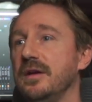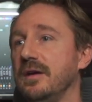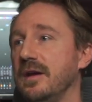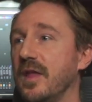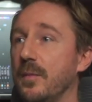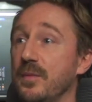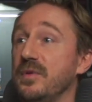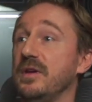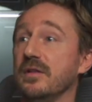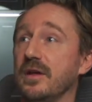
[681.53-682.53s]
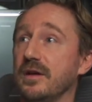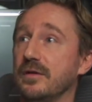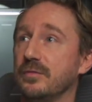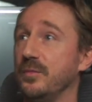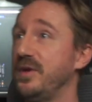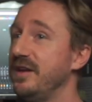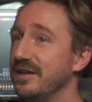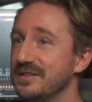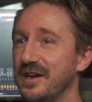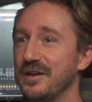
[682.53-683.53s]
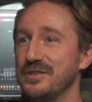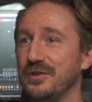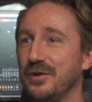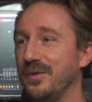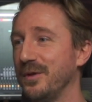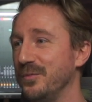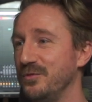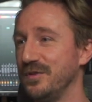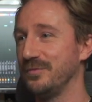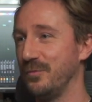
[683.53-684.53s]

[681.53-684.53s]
And that might be like repeating a section or like moving